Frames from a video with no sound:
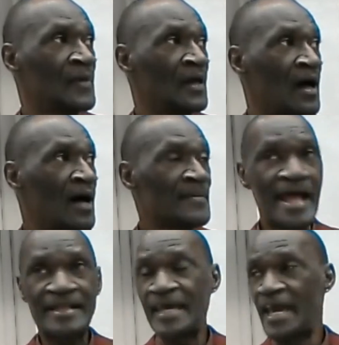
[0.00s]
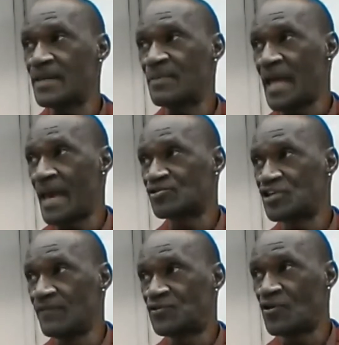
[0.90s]
I'm that kid that became a
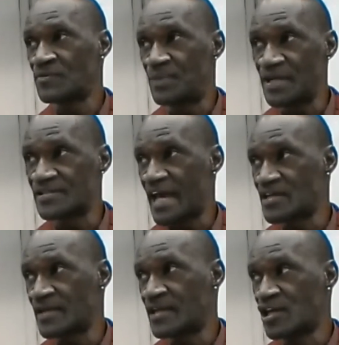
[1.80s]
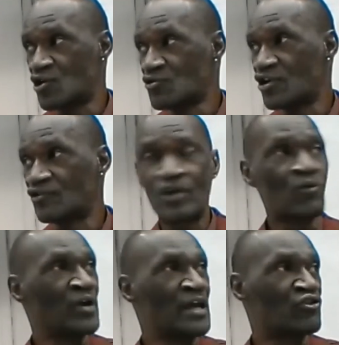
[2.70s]
chief steward and business agent in the unions
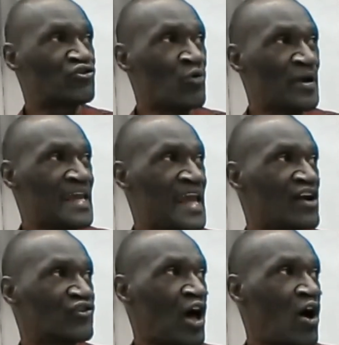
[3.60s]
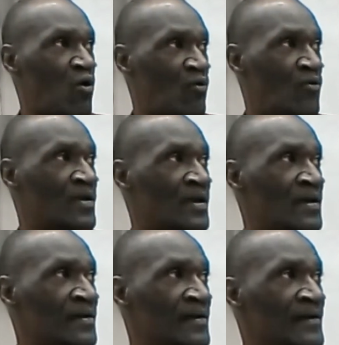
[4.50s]
when he was 20 years old.
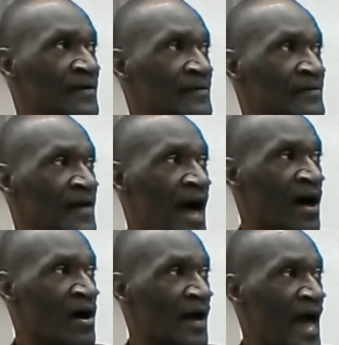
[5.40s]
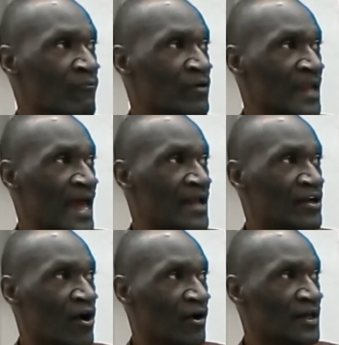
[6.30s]
I hung out with Lane
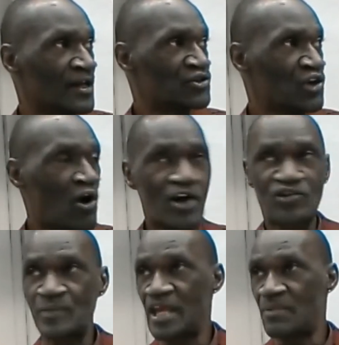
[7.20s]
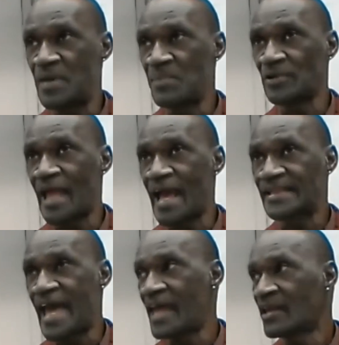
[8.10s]
Kirkland and George Meany, people like
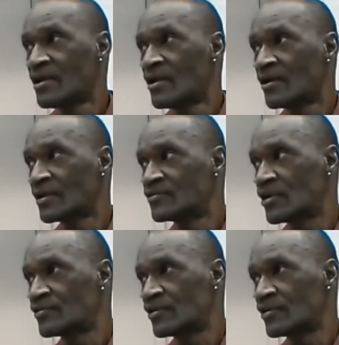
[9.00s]
that, the, the, the